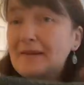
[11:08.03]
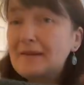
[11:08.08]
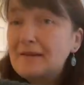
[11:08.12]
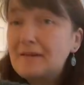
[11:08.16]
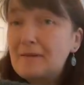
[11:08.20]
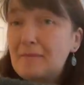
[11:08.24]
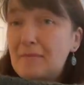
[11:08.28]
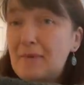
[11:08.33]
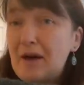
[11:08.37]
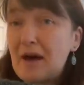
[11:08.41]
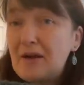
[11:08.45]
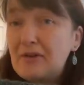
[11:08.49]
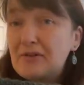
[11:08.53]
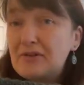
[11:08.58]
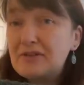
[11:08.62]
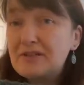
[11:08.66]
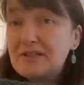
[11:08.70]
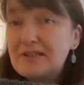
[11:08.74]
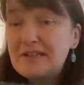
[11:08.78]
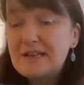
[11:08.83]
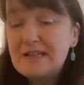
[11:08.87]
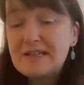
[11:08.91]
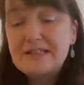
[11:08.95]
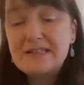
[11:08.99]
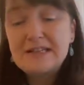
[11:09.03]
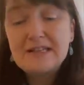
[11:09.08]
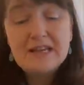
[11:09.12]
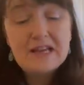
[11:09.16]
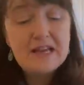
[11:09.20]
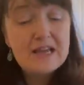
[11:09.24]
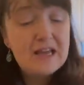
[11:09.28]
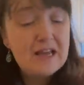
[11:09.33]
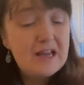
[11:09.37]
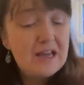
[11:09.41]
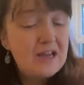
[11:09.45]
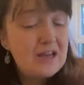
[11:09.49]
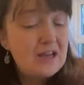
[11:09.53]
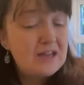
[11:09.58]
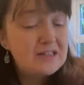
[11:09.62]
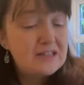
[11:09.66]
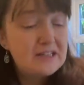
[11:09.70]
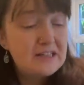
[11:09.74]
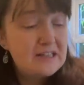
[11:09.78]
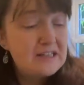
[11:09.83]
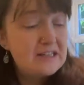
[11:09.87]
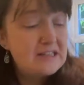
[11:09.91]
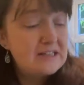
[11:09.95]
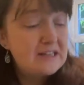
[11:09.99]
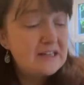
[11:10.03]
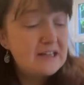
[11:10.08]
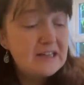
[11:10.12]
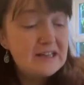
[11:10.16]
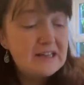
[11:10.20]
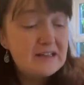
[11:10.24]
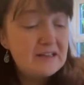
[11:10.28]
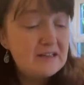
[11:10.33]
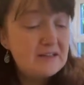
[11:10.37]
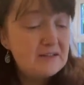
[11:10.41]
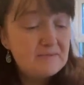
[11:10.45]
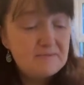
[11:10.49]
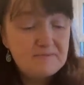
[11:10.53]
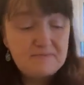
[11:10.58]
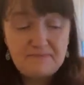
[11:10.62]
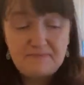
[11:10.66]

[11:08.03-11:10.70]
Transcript: pattern to knit. It's easily,